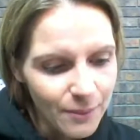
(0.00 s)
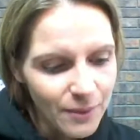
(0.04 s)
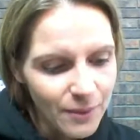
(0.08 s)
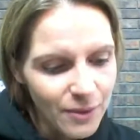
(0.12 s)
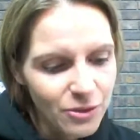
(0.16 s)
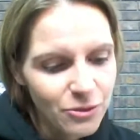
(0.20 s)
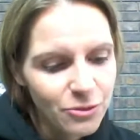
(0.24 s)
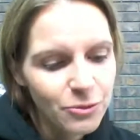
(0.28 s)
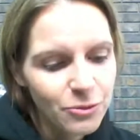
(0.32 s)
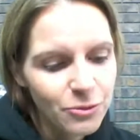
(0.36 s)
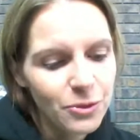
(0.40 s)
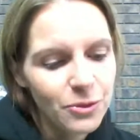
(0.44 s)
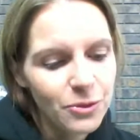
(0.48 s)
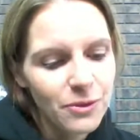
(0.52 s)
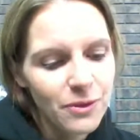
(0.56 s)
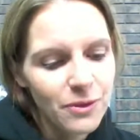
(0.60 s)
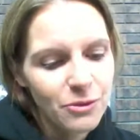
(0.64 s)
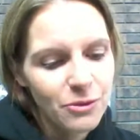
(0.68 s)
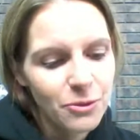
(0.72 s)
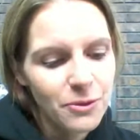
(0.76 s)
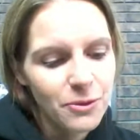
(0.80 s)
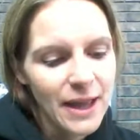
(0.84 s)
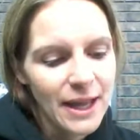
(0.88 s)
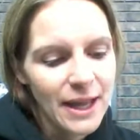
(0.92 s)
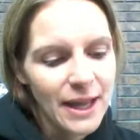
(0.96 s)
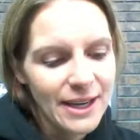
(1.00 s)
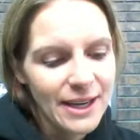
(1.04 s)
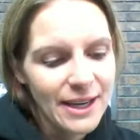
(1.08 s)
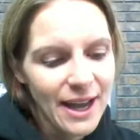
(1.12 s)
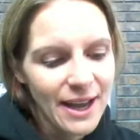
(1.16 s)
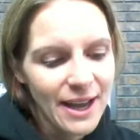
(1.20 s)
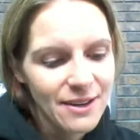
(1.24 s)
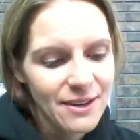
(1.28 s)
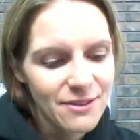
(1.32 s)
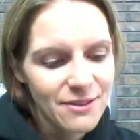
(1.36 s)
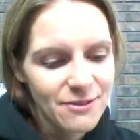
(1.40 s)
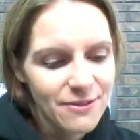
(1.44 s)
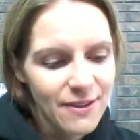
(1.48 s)
through that, I
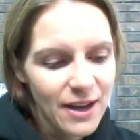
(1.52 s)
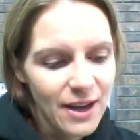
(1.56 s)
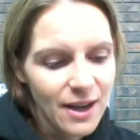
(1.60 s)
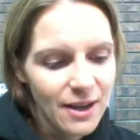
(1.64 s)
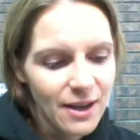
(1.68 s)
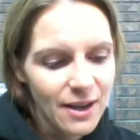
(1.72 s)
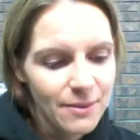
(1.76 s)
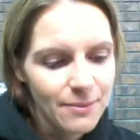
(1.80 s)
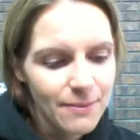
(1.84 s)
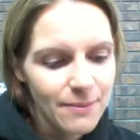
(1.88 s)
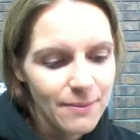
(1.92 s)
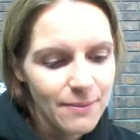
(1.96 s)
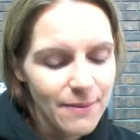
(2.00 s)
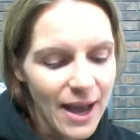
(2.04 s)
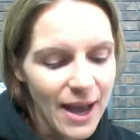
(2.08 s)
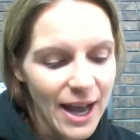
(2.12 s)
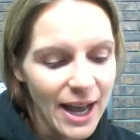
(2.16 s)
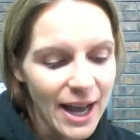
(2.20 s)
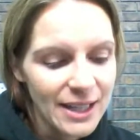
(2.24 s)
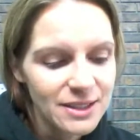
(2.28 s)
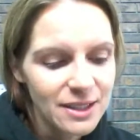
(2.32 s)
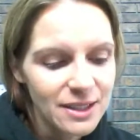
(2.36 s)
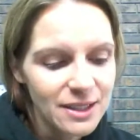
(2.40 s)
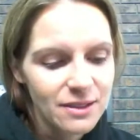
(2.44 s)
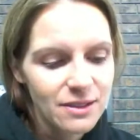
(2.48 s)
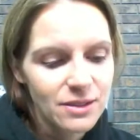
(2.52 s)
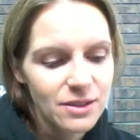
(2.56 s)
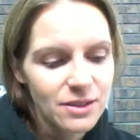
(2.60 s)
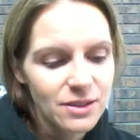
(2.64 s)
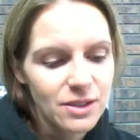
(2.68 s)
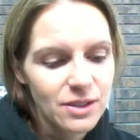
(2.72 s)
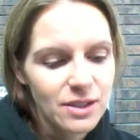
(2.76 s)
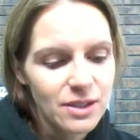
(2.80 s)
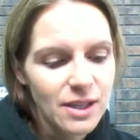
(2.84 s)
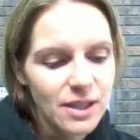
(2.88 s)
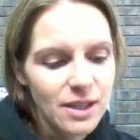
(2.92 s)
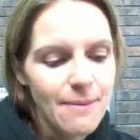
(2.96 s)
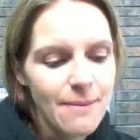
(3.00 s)
kind of had to
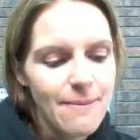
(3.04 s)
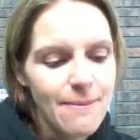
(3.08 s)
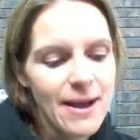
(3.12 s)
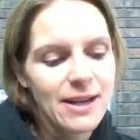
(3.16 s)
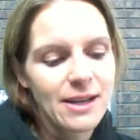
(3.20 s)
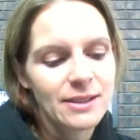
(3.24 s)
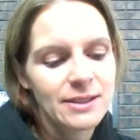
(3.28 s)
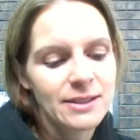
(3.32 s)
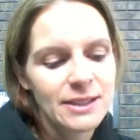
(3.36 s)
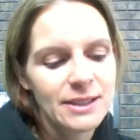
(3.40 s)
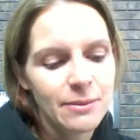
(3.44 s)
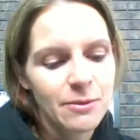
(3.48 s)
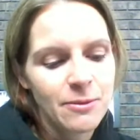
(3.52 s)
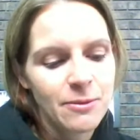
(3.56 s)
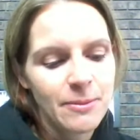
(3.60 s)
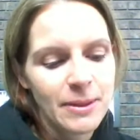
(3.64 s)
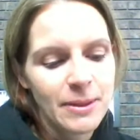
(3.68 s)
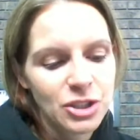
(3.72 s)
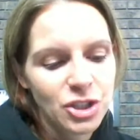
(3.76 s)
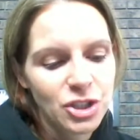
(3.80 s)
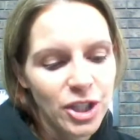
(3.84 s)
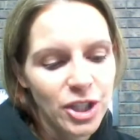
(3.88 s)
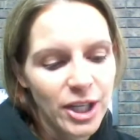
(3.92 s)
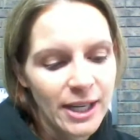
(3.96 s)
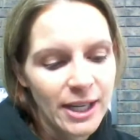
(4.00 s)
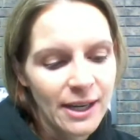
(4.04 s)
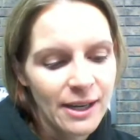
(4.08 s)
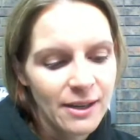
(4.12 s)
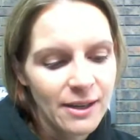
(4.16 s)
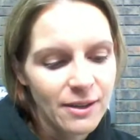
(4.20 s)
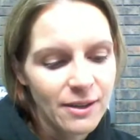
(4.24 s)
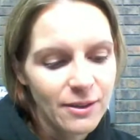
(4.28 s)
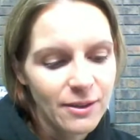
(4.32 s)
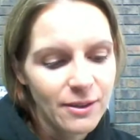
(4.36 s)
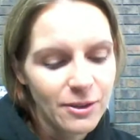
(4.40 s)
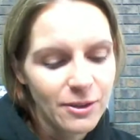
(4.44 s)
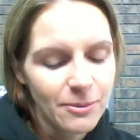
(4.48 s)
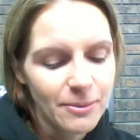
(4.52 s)
cut back on some of my training a
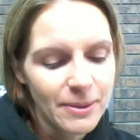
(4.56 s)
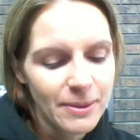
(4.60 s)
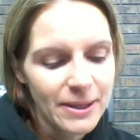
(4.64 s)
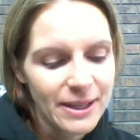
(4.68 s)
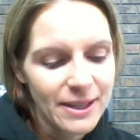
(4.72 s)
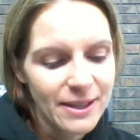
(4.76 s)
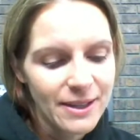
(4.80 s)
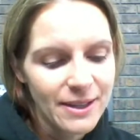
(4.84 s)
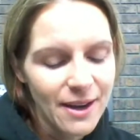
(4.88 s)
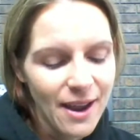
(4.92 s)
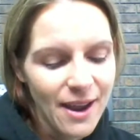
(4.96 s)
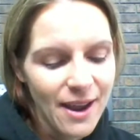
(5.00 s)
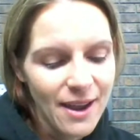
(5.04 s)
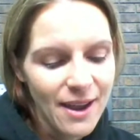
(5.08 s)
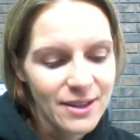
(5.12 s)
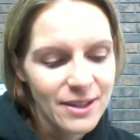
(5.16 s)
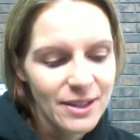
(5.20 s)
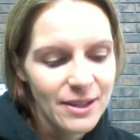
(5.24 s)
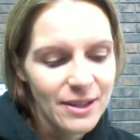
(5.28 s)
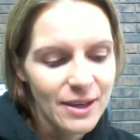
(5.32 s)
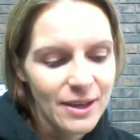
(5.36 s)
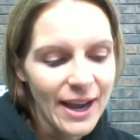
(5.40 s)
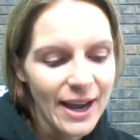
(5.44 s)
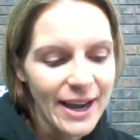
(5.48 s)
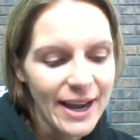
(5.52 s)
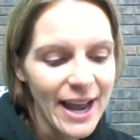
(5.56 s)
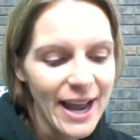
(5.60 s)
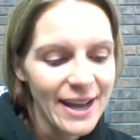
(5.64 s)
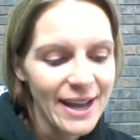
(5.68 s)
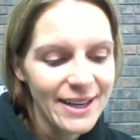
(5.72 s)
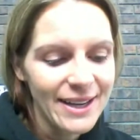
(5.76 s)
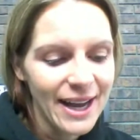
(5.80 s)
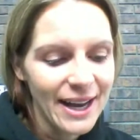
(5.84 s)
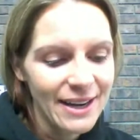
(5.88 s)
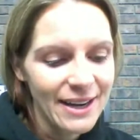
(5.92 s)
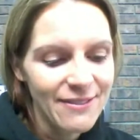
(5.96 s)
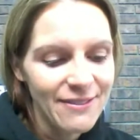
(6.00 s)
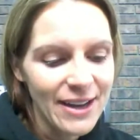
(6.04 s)
little bit, and I had
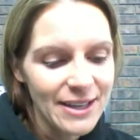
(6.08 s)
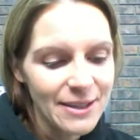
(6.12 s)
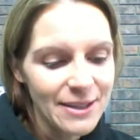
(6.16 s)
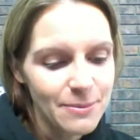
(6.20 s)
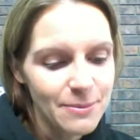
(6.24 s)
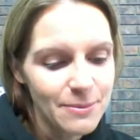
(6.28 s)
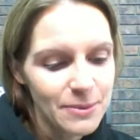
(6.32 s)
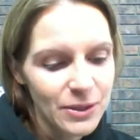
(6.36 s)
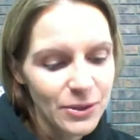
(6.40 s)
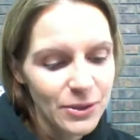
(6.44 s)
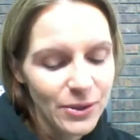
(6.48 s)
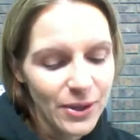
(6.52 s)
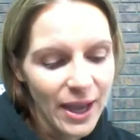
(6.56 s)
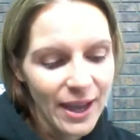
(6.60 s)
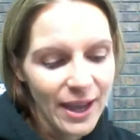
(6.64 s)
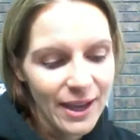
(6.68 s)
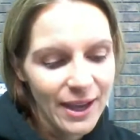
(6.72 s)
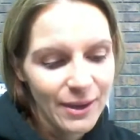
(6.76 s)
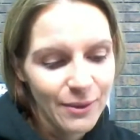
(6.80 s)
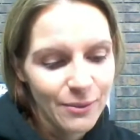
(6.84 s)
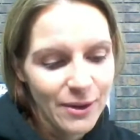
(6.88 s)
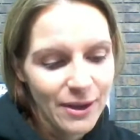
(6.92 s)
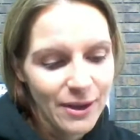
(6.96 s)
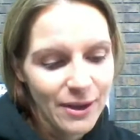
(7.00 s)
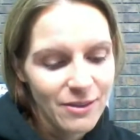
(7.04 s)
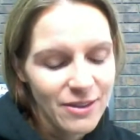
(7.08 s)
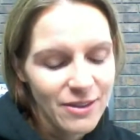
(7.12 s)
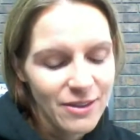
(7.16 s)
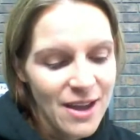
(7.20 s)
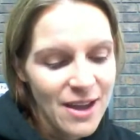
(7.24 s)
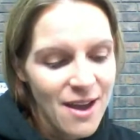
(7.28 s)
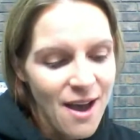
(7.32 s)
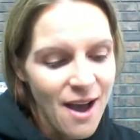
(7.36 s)
to be okay with